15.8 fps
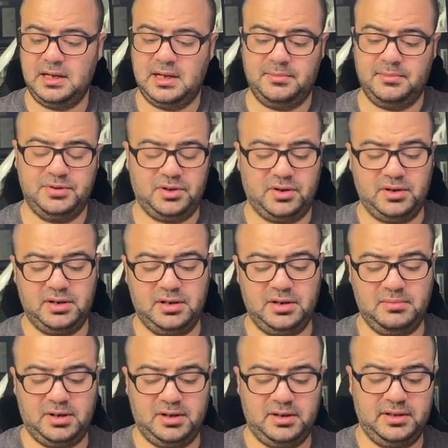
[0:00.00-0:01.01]
I'm darkening
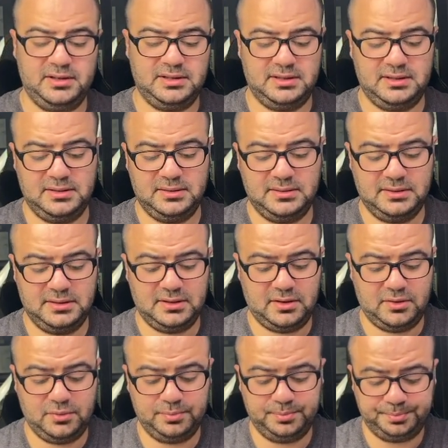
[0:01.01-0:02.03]
my lines.
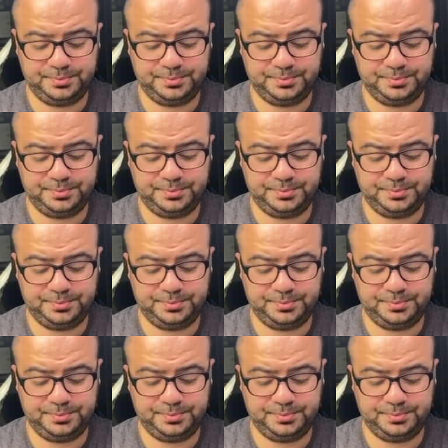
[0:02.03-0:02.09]
So